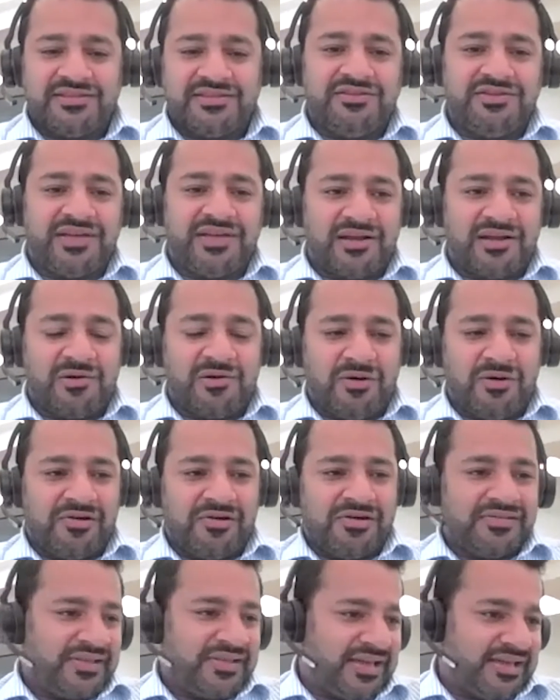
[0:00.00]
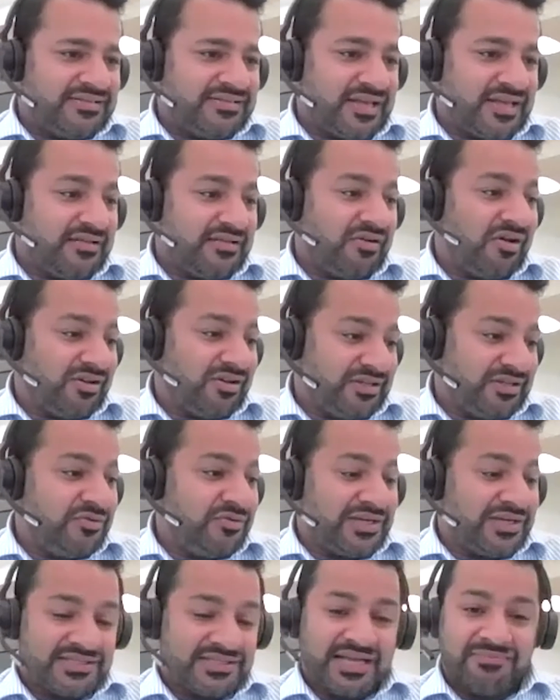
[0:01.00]
You get a quote, and
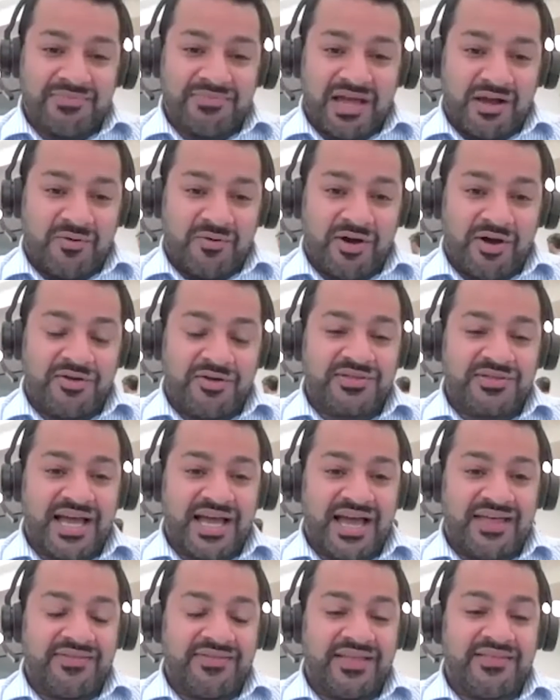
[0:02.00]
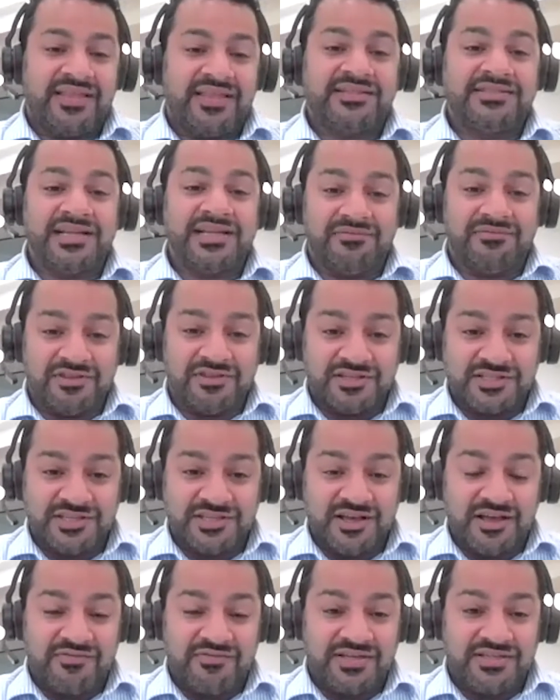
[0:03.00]
you accept that quote, and then they deliver the
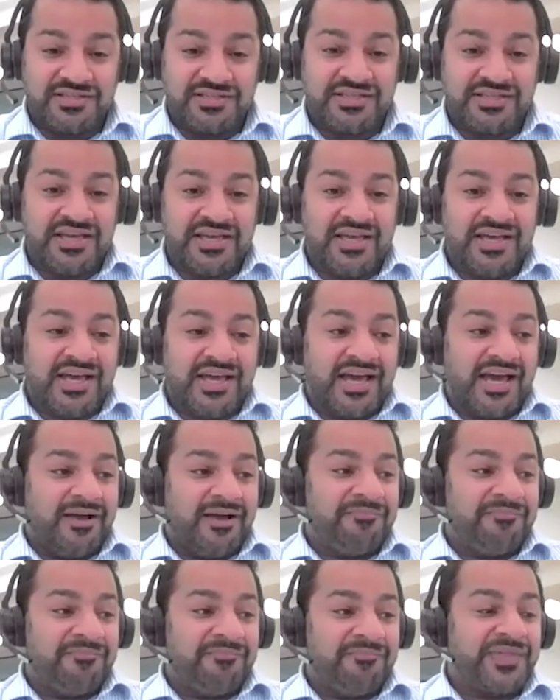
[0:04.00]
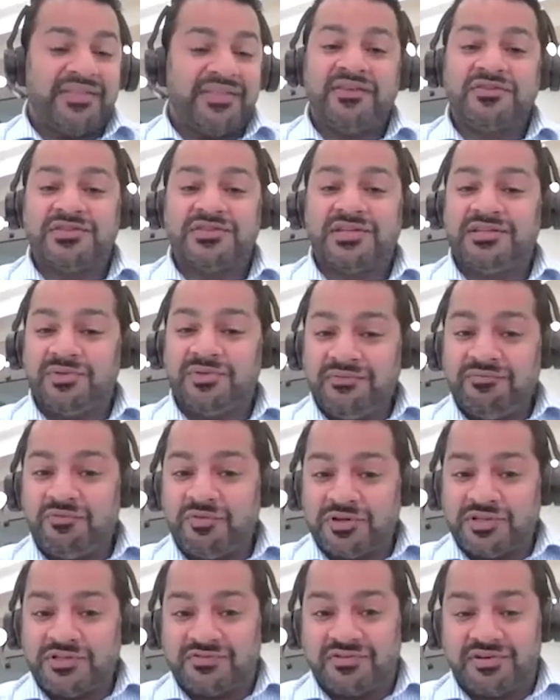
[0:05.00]
service, and then they'll send you an
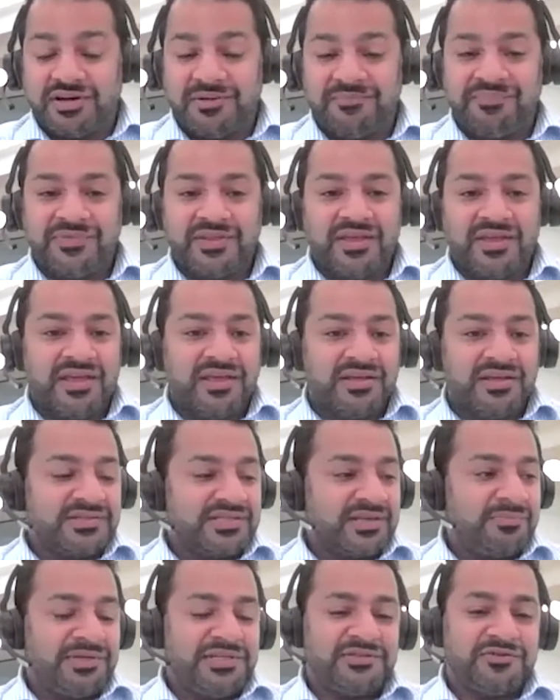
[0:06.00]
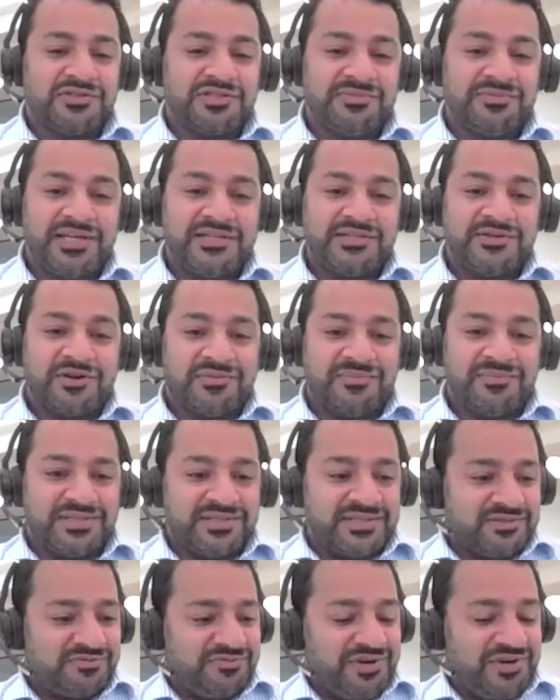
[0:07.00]
invoice for it. Somebody's got to be inside a
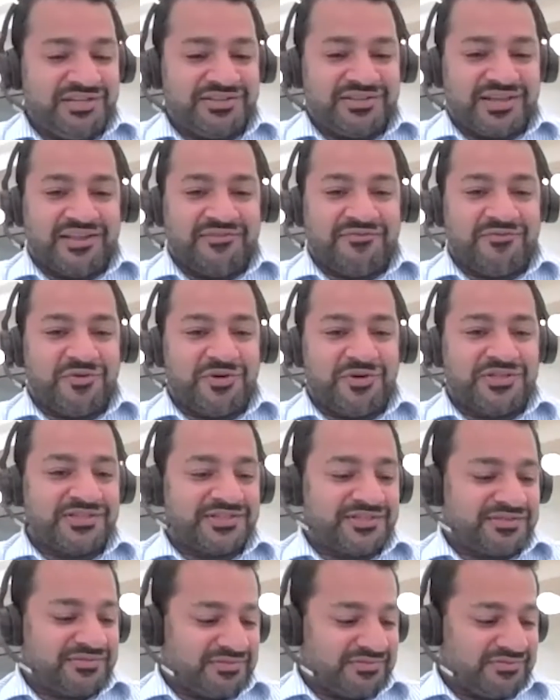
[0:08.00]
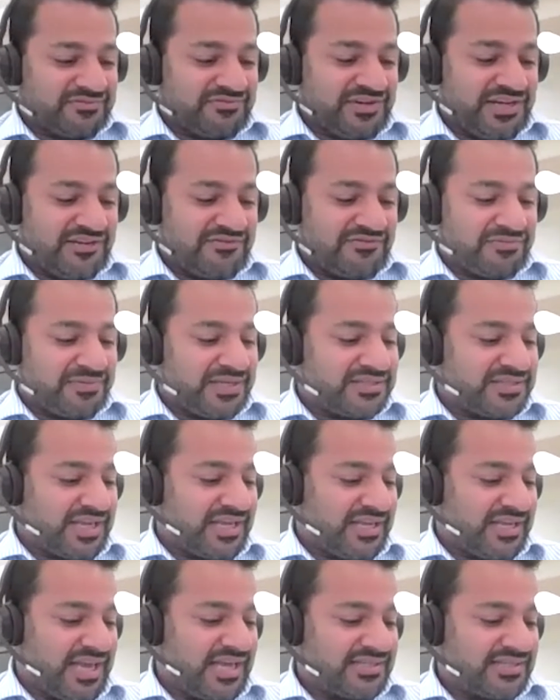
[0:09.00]
business reading that invoice, reading from it, and
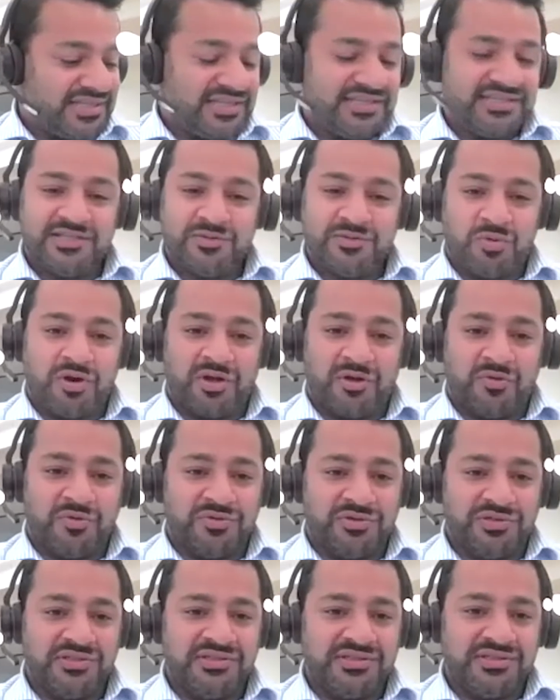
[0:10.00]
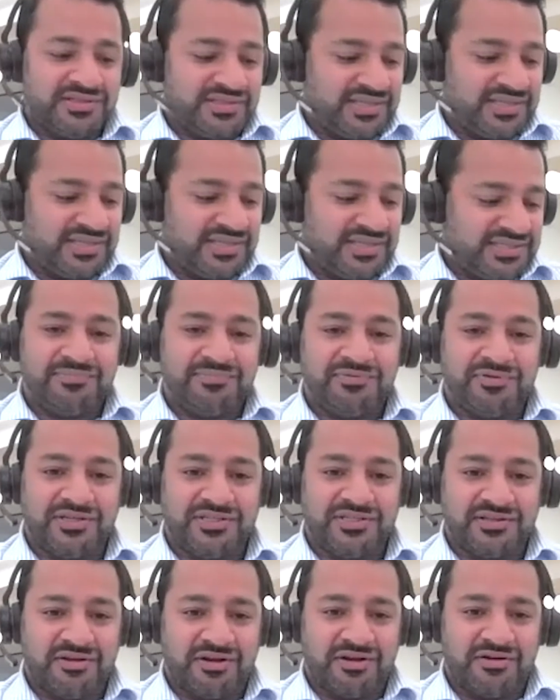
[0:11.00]
saying, yes, this is what I ordered. This is the
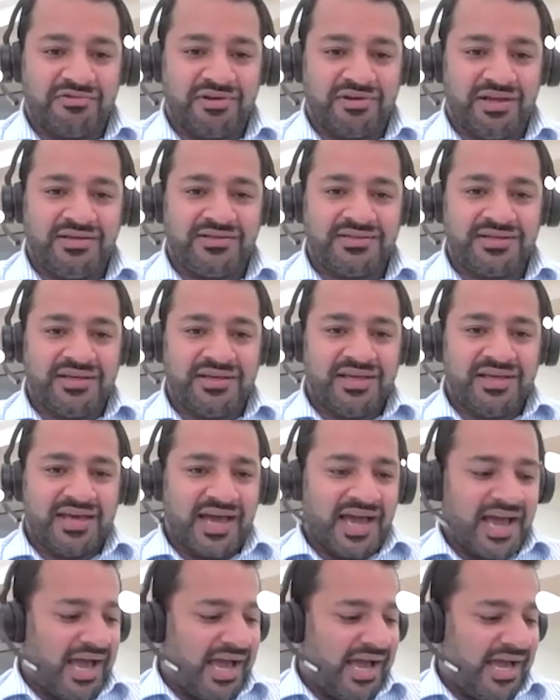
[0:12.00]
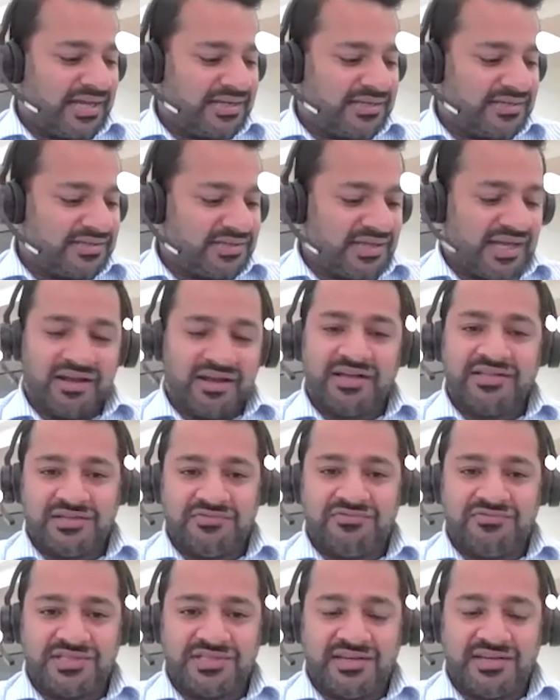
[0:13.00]
price that I agreed, and I
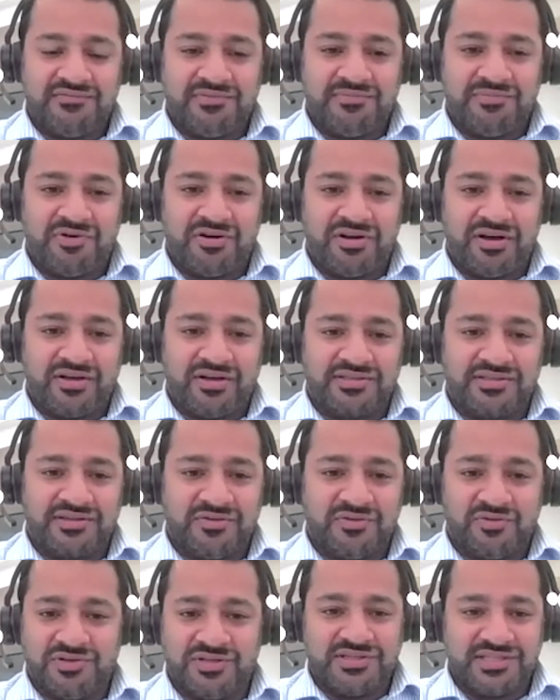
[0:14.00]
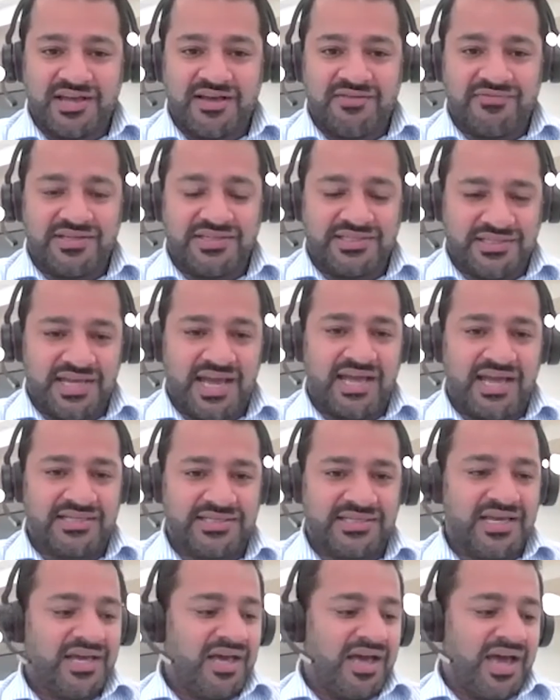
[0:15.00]
did receive the product or service. Yes,
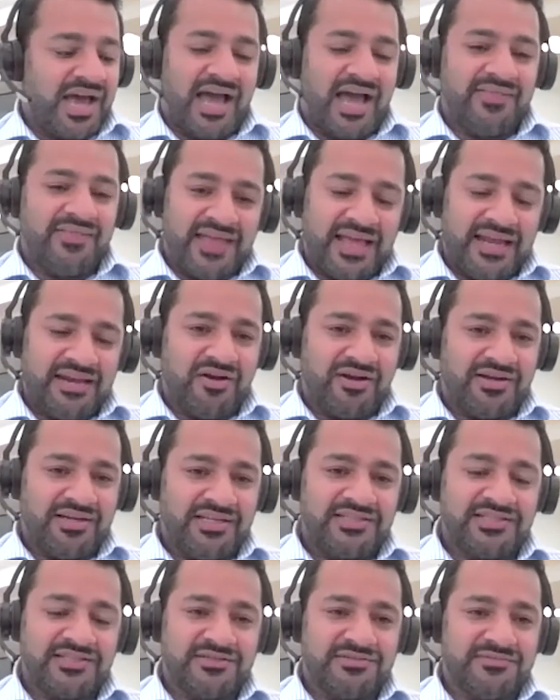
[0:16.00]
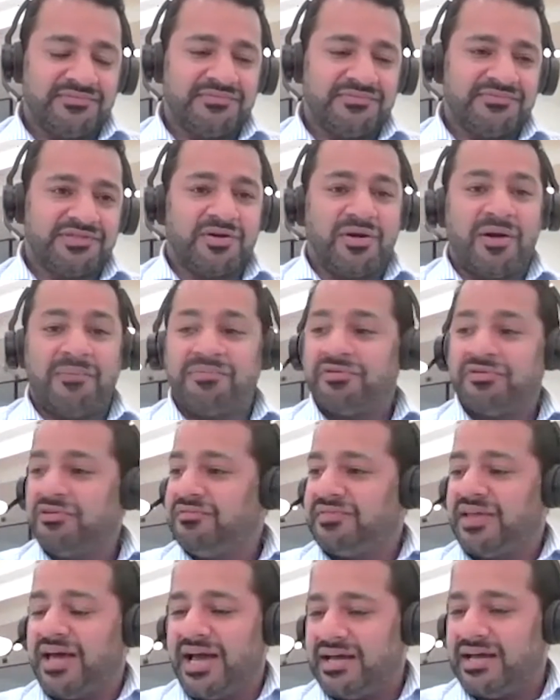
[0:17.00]
and then I need to
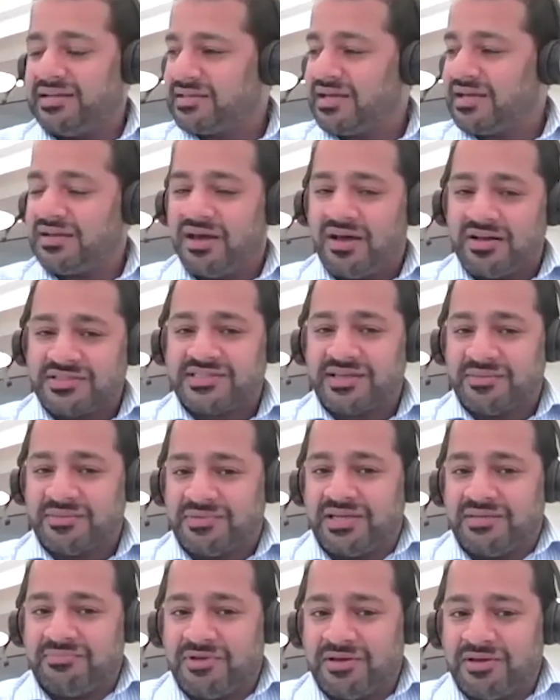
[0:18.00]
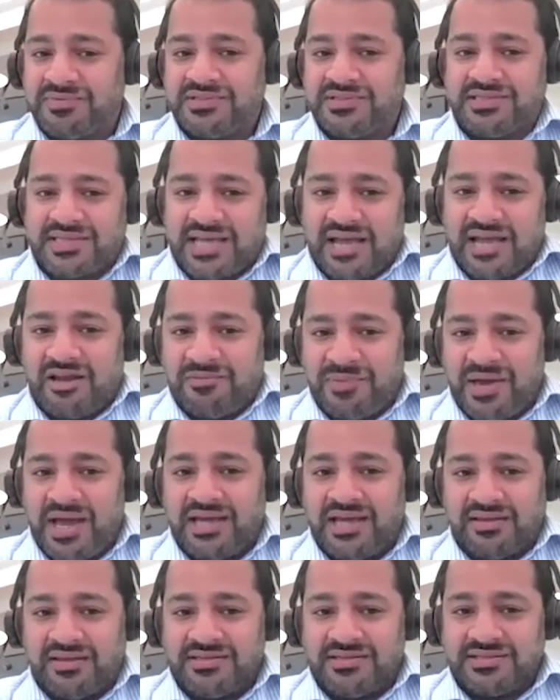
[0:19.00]
approve that and ask somebody in my business, can I
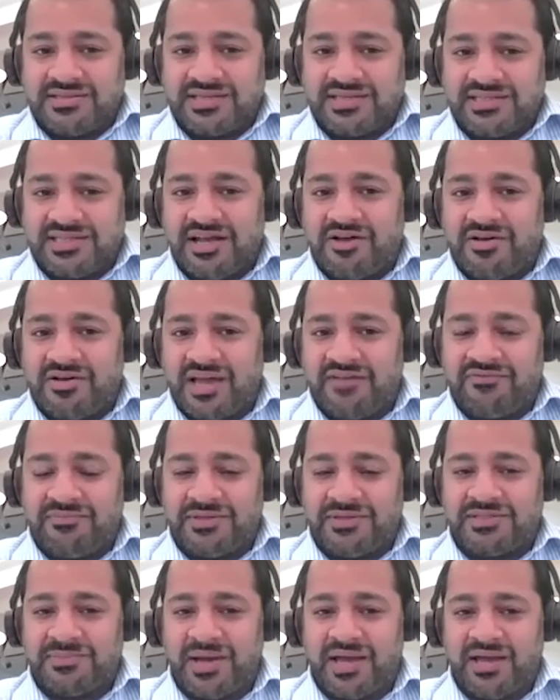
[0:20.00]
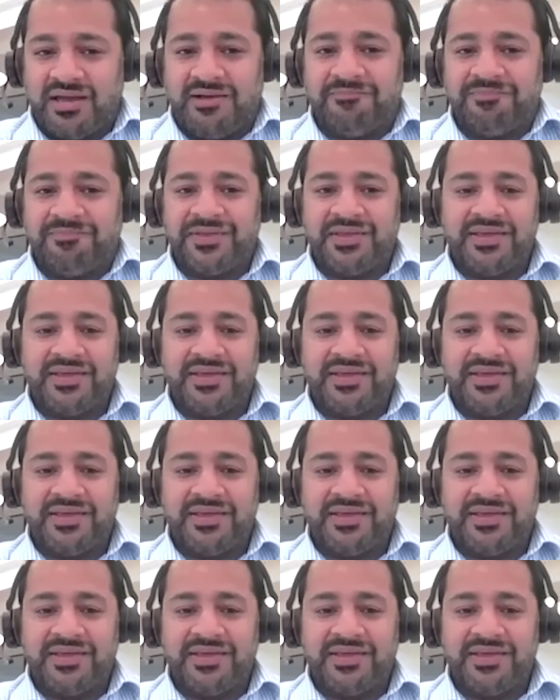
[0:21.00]
pay this? Is it okay for me to pay it?